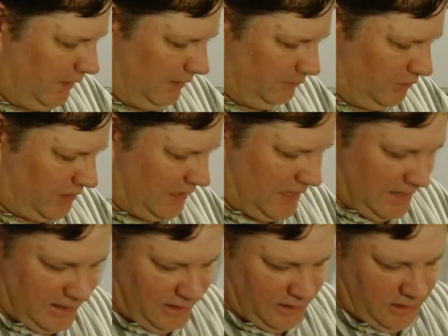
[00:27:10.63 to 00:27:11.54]
but I'm looking
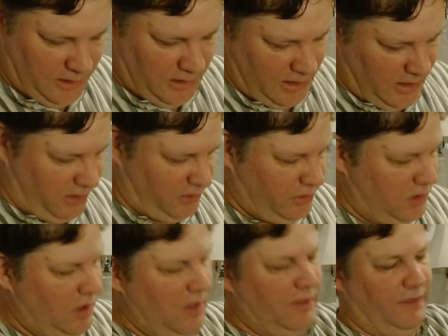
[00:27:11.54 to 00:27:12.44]
at it, and
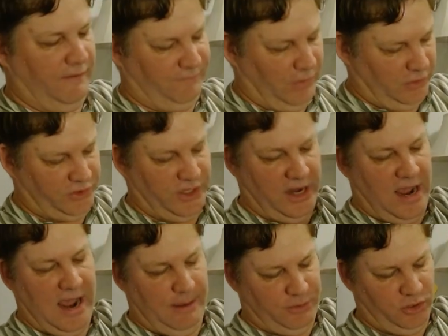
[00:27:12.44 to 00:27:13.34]
the first
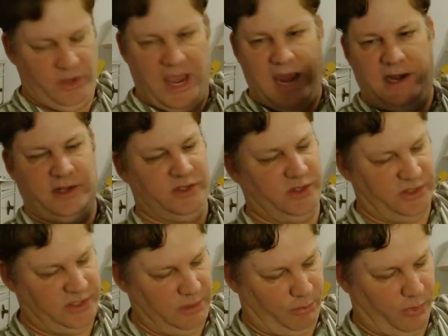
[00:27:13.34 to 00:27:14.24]
thing I absolutely hate is
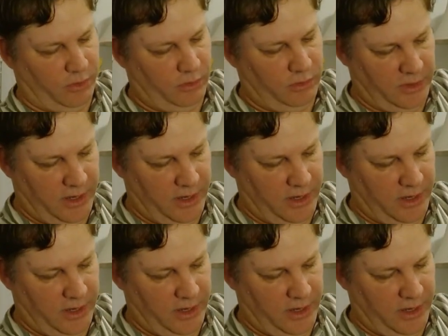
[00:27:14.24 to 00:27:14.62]
the zipper.